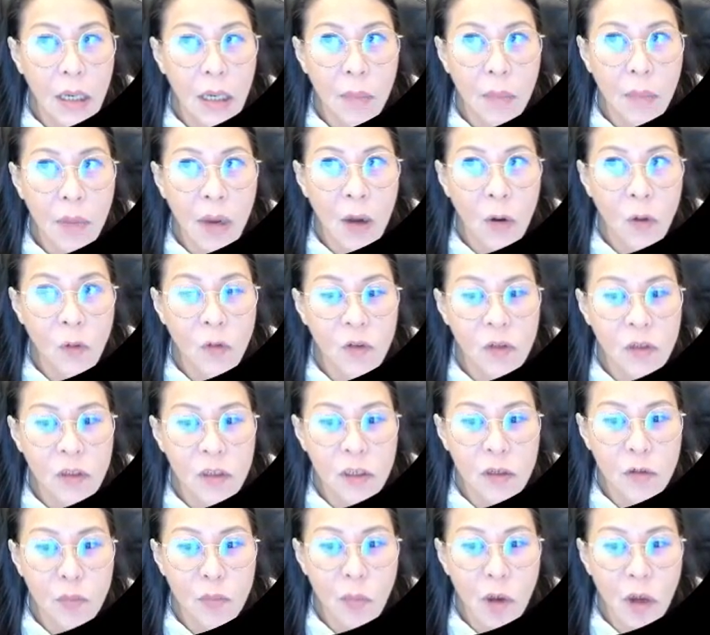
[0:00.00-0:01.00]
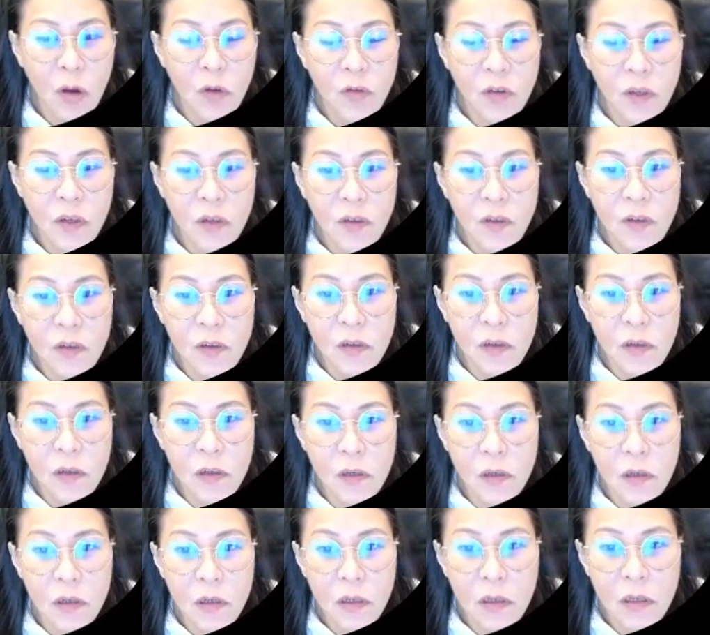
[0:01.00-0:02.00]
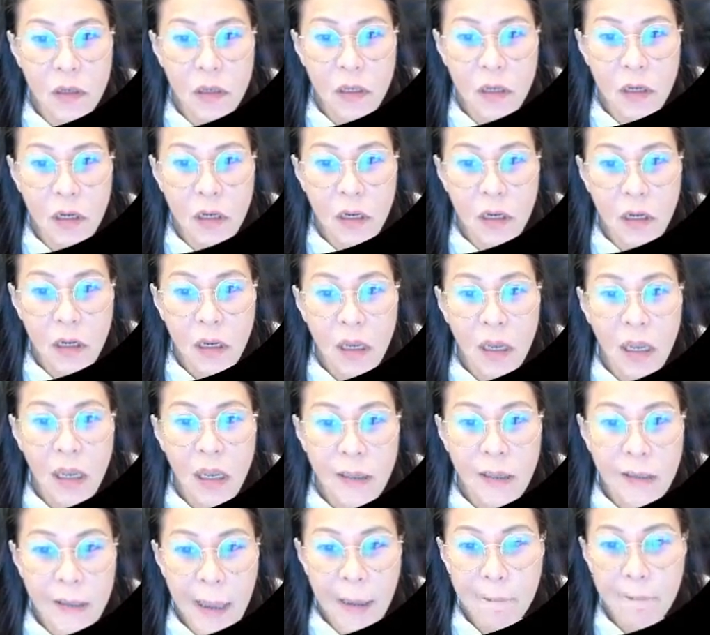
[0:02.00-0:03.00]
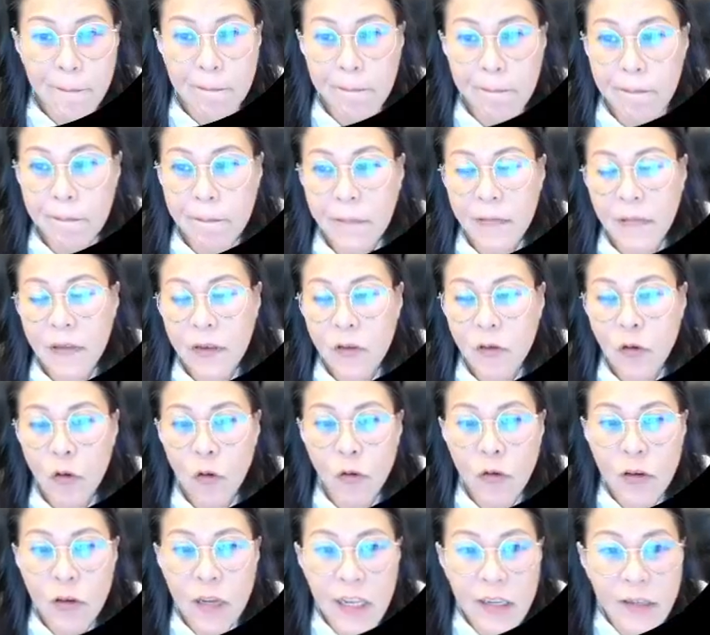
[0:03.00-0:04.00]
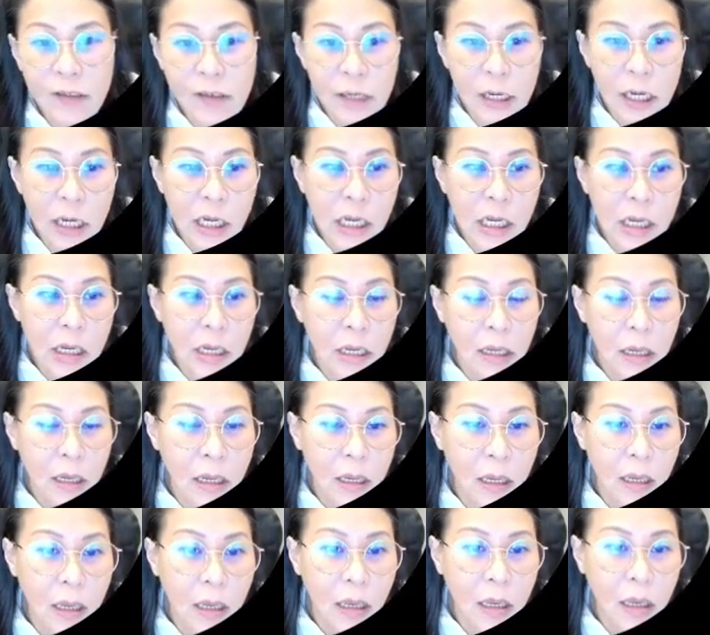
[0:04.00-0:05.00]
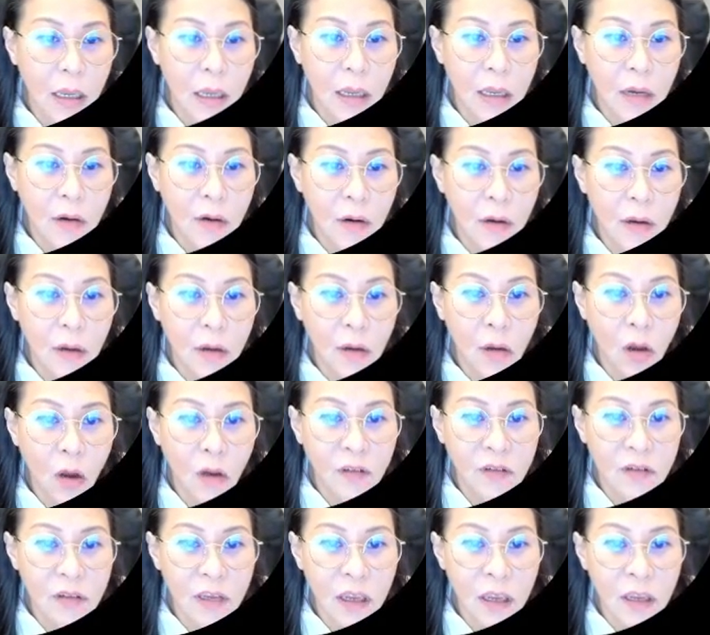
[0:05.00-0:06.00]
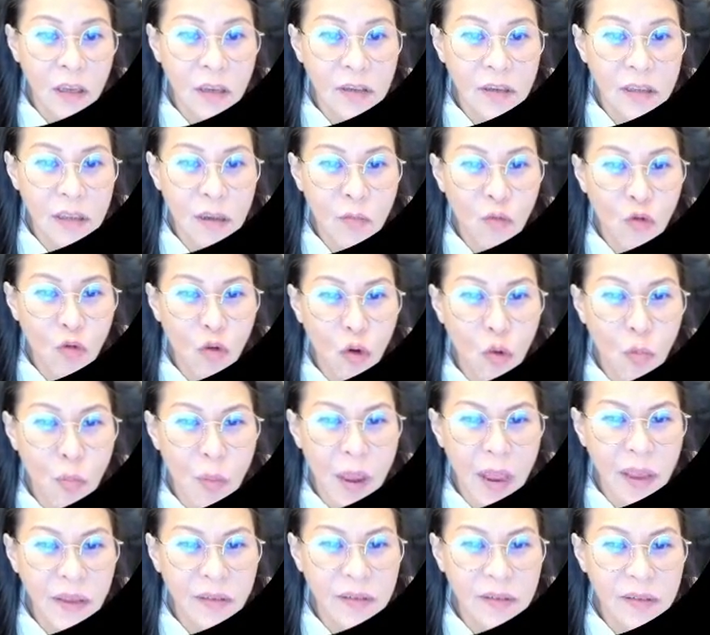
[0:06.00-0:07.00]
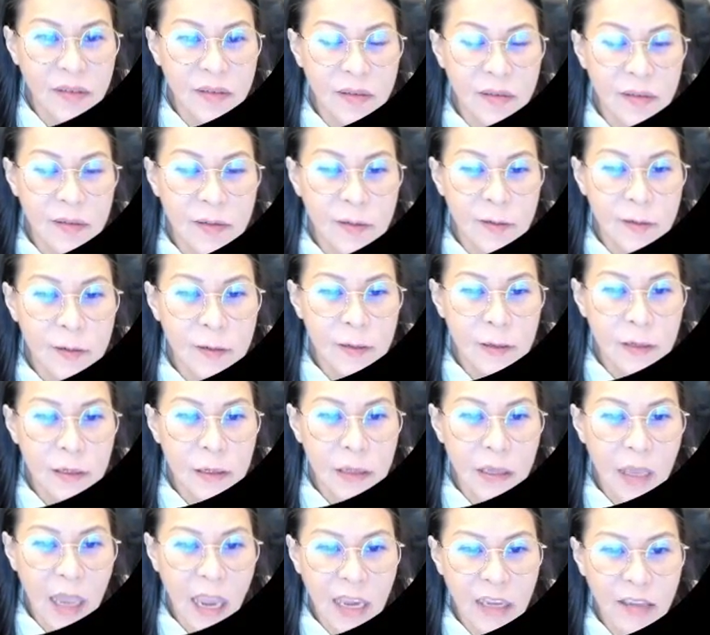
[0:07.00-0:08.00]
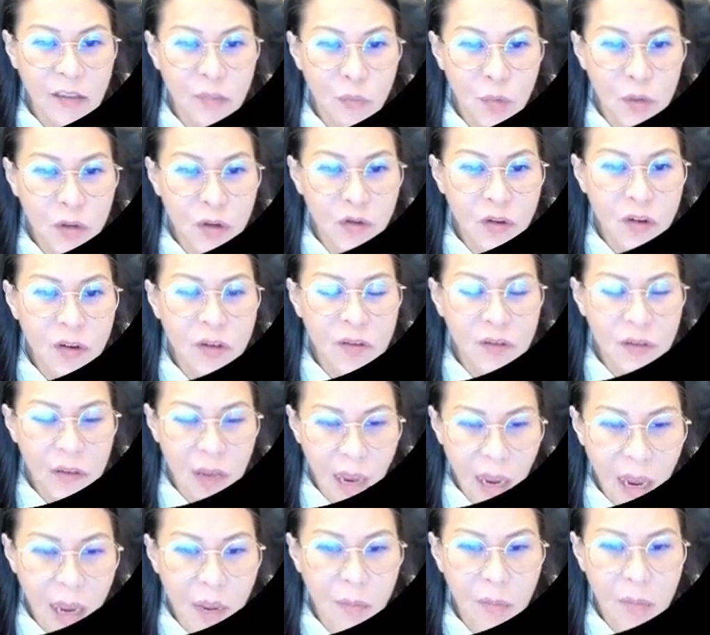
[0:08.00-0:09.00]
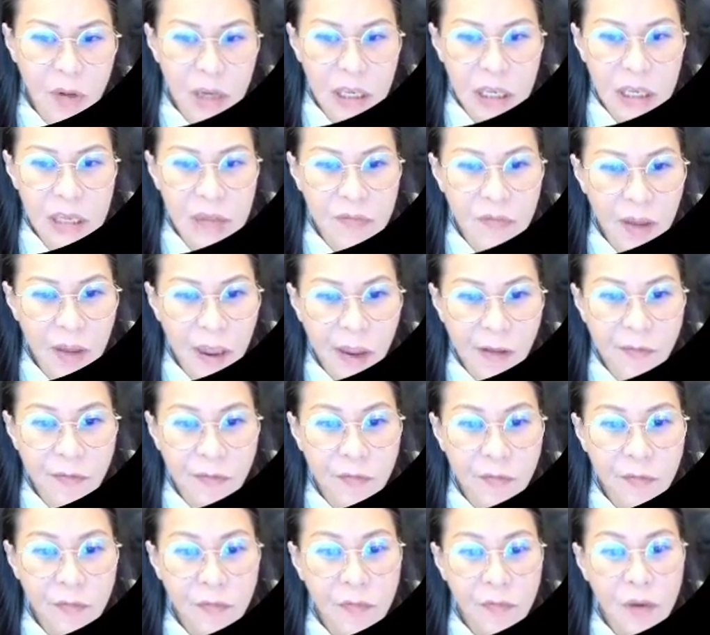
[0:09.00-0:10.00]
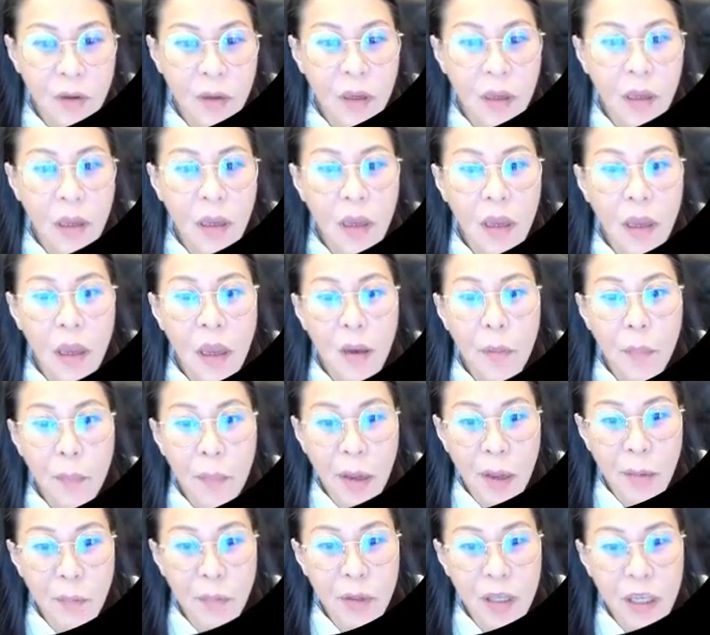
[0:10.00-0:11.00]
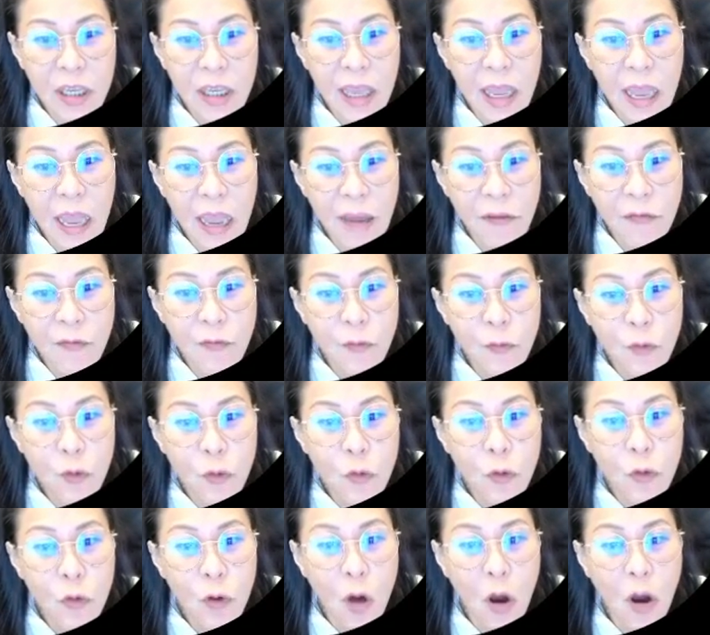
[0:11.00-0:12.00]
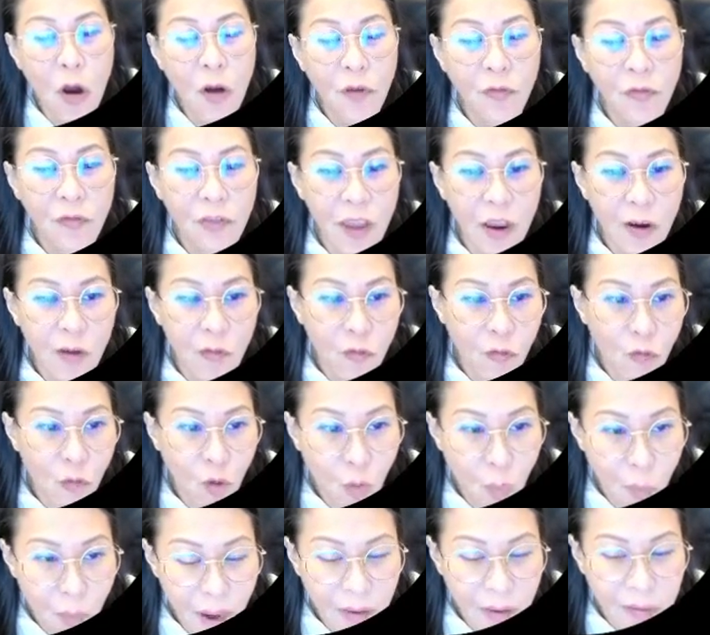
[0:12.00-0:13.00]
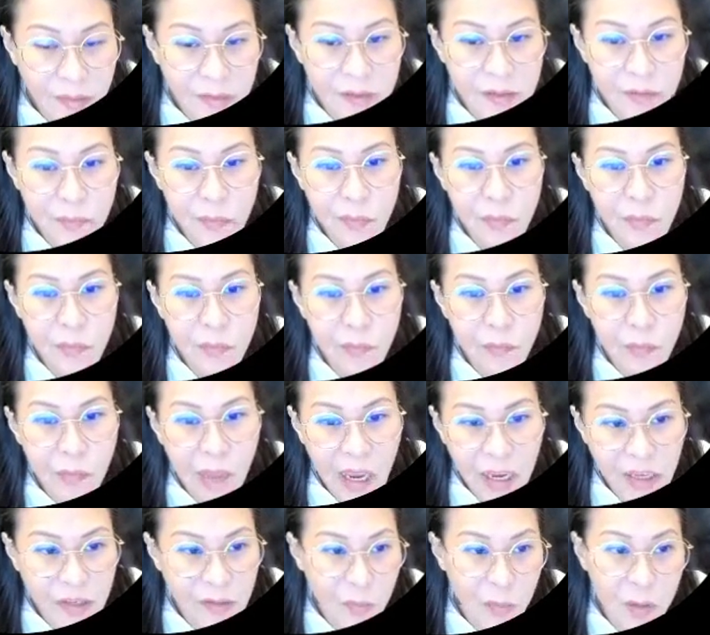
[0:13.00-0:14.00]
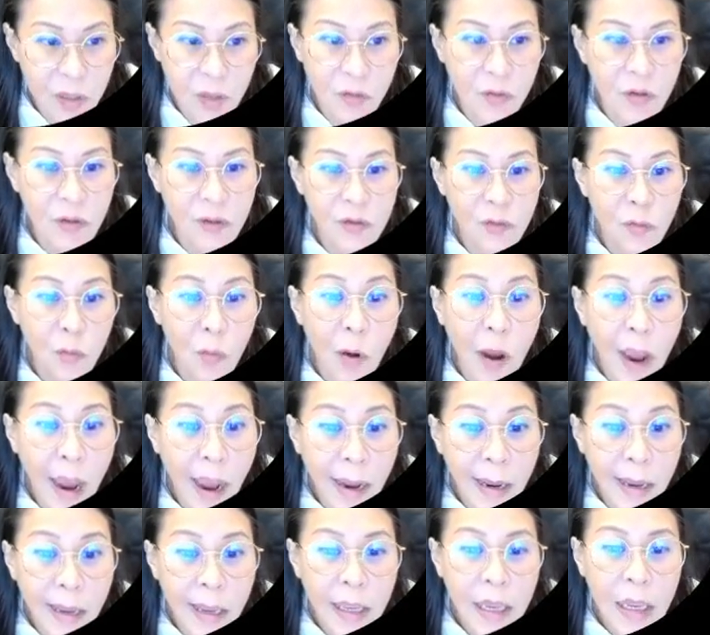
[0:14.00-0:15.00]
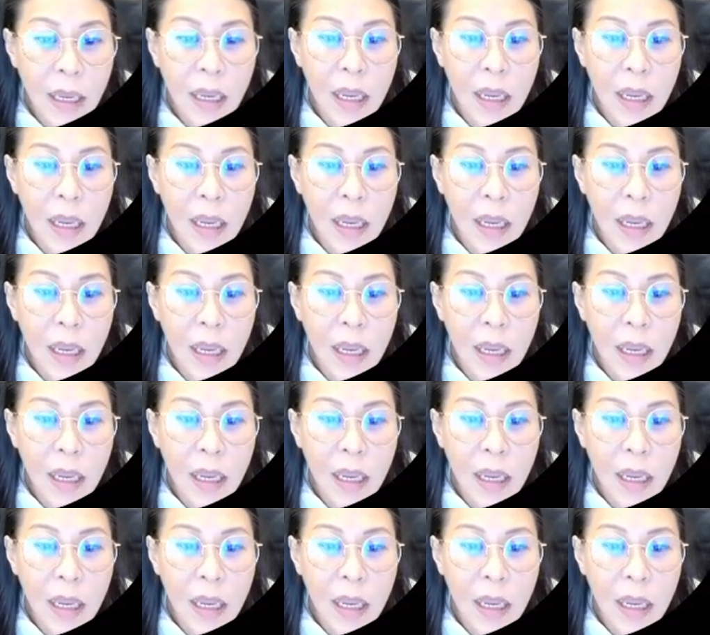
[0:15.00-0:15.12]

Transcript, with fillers: Mao Si, Mao Chen Si here. Yeah. So next year got uh, some romance experience I believe have but be careful of that romance experience why